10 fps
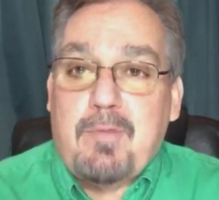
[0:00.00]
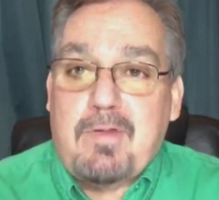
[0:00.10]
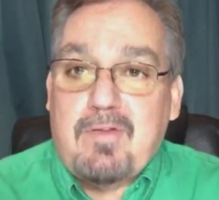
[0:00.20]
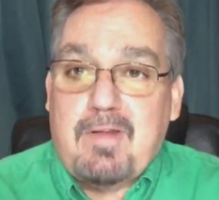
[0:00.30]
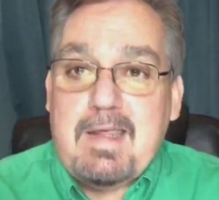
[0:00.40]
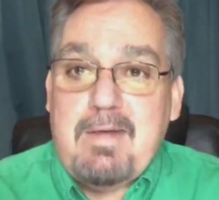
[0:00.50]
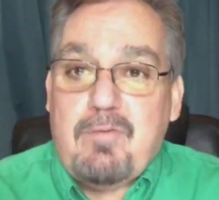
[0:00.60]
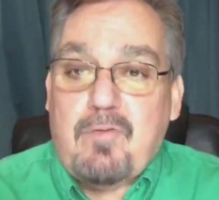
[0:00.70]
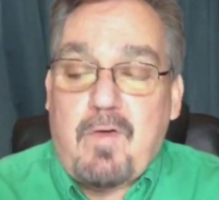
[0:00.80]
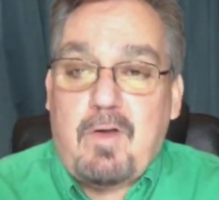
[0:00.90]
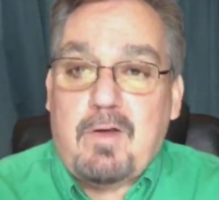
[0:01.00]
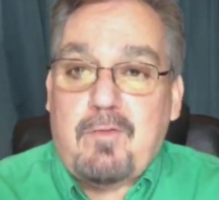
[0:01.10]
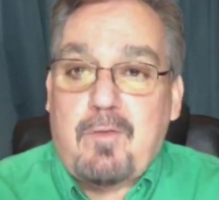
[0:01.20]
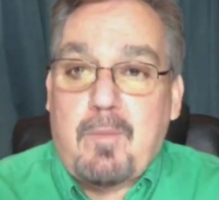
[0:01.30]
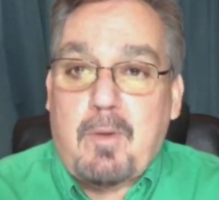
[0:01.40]
It's leaves falling
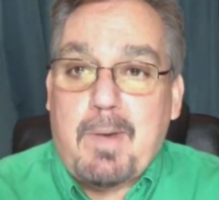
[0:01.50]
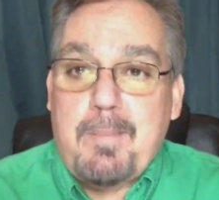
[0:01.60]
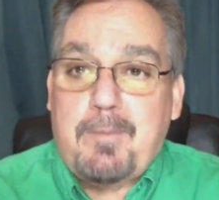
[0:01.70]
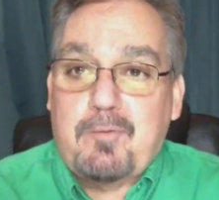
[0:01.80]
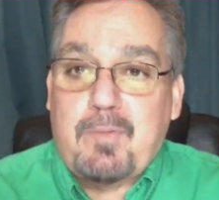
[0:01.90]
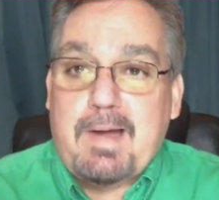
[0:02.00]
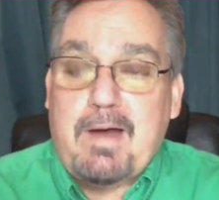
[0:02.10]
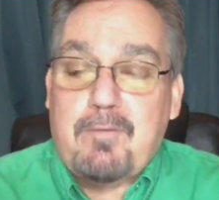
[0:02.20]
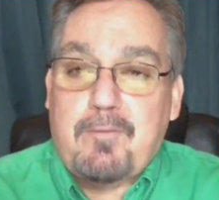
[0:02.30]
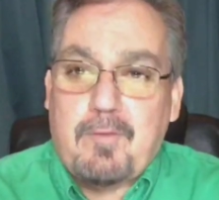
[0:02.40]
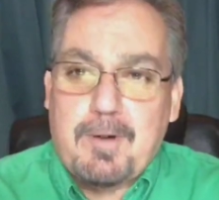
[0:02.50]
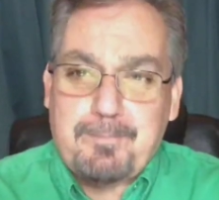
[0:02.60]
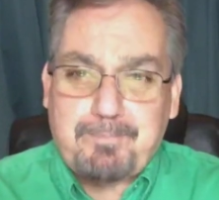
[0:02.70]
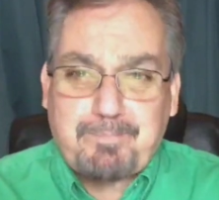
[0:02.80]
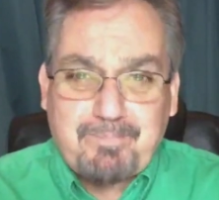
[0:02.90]
from our maple tree out in front.
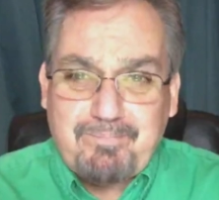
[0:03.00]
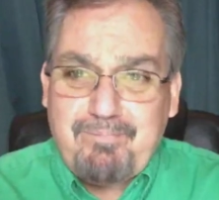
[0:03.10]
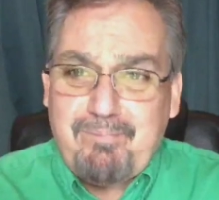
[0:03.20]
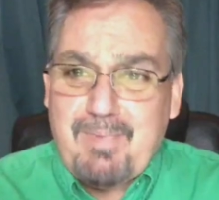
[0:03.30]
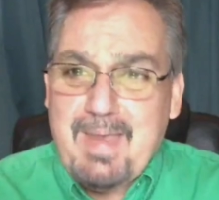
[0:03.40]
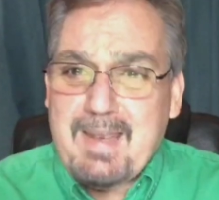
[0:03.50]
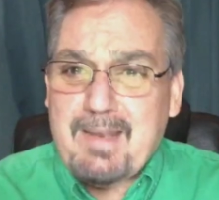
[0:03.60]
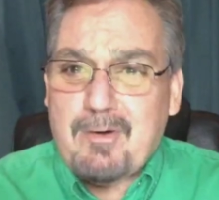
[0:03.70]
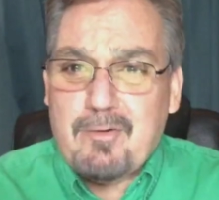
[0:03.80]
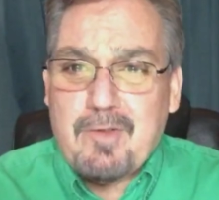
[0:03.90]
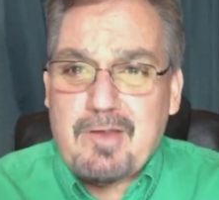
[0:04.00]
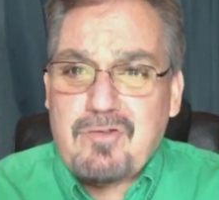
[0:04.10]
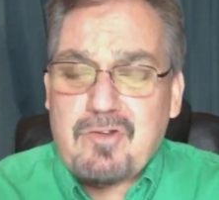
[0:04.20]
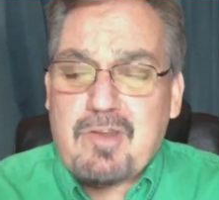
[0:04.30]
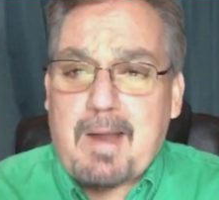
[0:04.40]
And it's
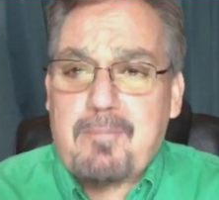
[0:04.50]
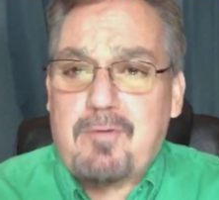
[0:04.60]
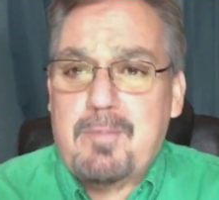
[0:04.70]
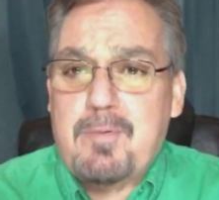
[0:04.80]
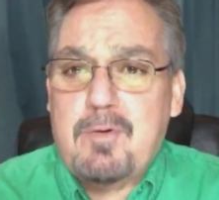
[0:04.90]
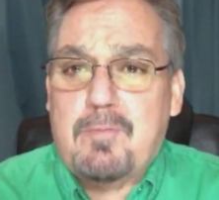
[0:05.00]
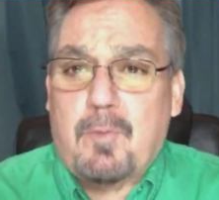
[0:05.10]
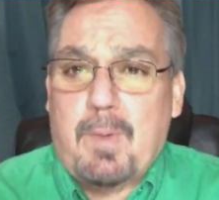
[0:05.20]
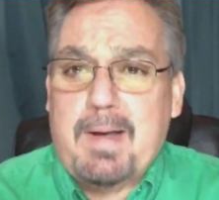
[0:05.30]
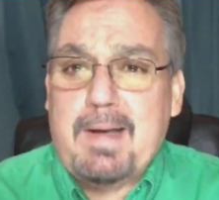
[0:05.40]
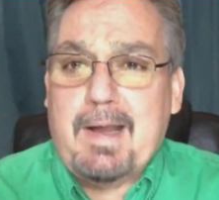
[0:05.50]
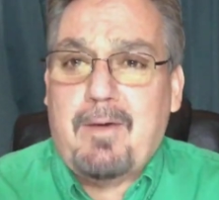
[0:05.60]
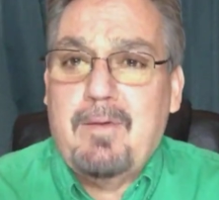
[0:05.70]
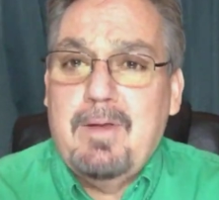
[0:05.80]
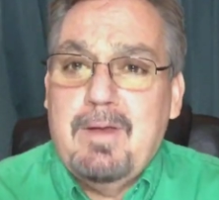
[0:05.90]
just absolutely beautiful right
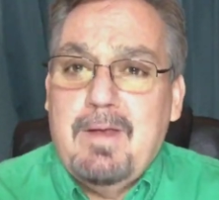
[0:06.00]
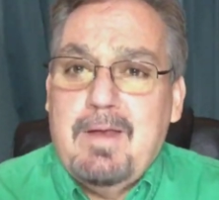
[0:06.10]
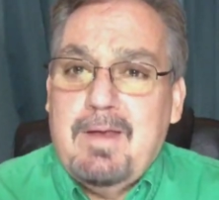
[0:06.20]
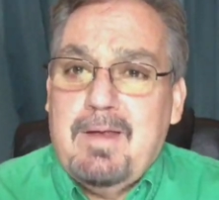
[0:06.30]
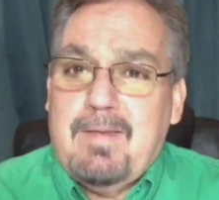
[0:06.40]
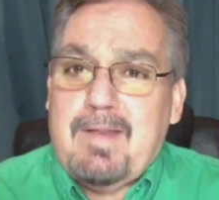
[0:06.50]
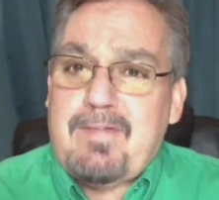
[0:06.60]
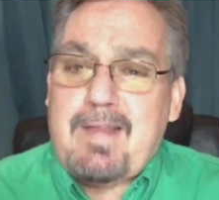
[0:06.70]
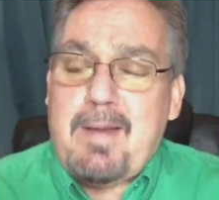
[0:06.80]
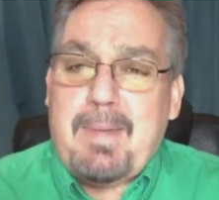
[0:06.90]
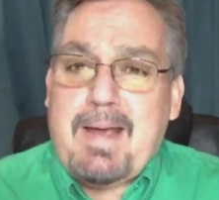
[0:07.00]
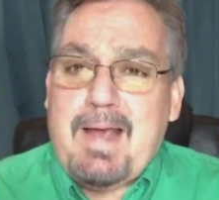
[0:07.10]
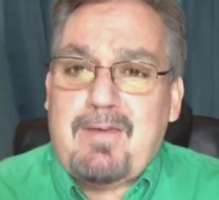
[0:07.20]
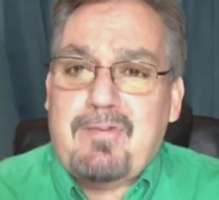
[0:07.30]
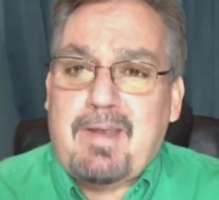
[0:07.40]
now. That's not by
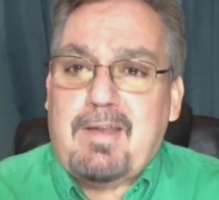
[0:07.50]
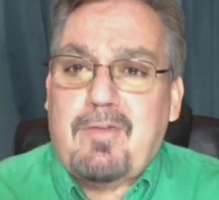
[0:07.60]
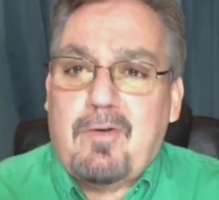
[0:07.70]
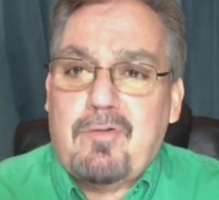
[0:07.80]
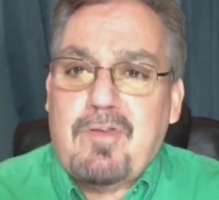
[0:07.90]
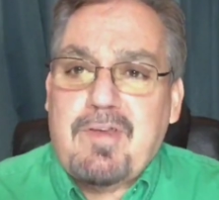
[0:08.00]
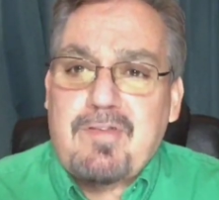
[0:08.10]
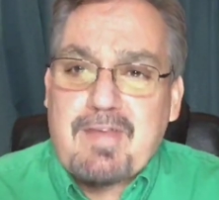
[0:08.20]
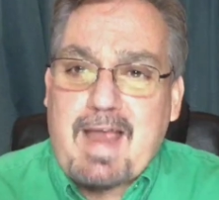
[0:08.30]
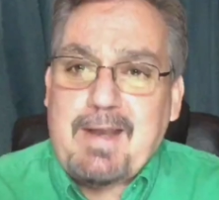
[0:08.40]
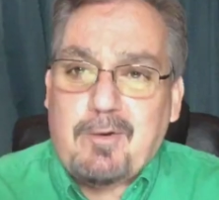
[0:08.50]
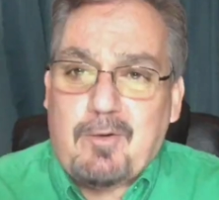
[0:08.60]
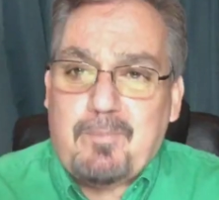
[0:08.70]
accident. There's a designer.